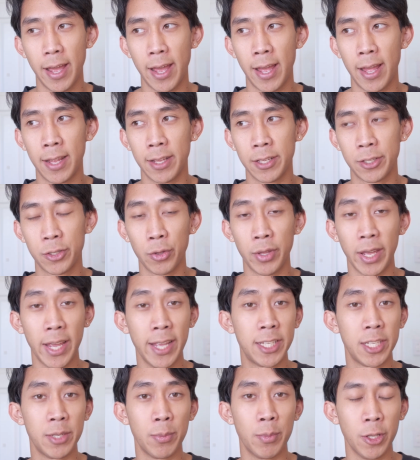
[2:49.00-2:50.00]
And so the
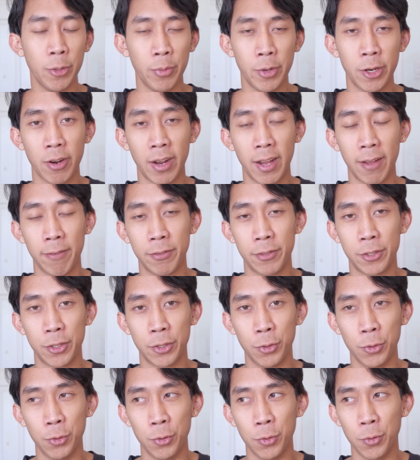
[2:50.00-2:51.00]
18mm
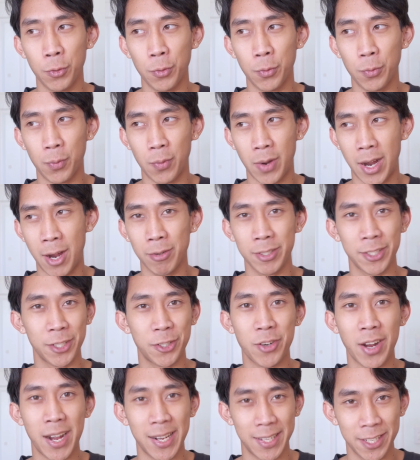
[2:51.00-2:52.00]
f2 I was
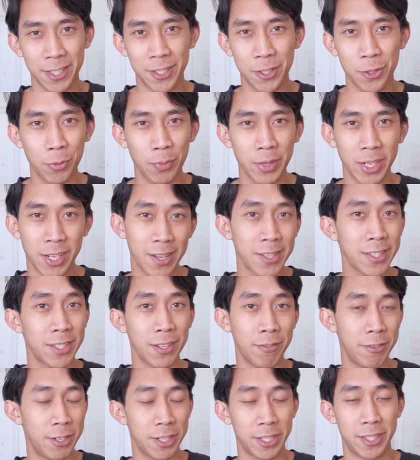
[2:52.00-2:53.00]
attracted to because
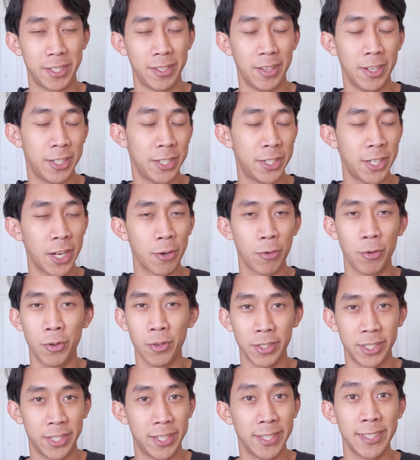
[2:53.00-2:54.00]
of just its
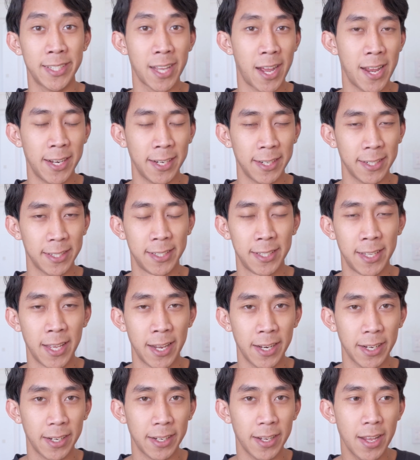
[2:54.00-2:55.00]
general design and
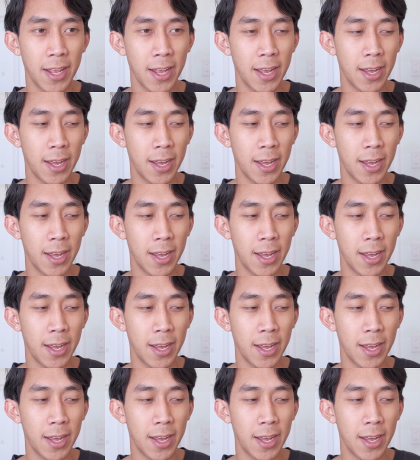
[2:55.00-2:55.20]
aesthetic.